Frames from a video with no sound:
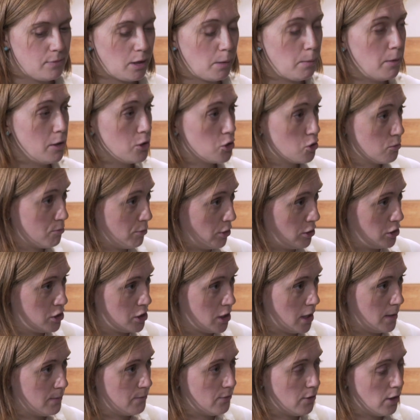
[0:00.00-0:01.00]
commercial
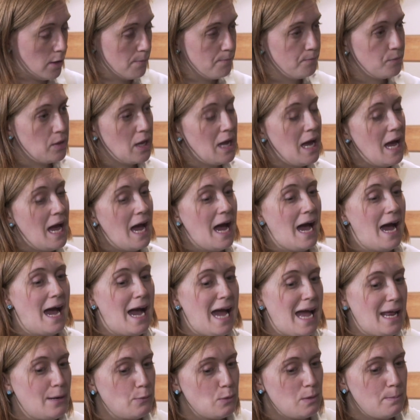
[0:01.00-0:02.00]
prototype farm.
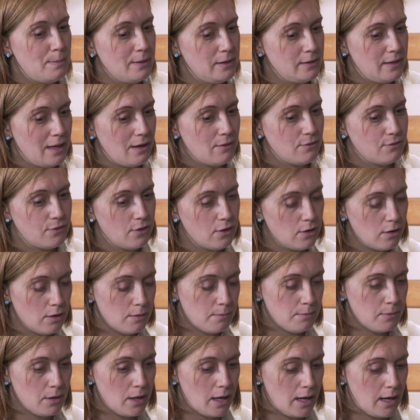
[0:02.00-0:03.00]
And we built that
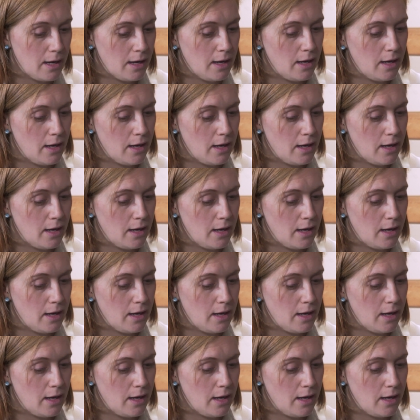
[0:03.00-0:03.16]
farm.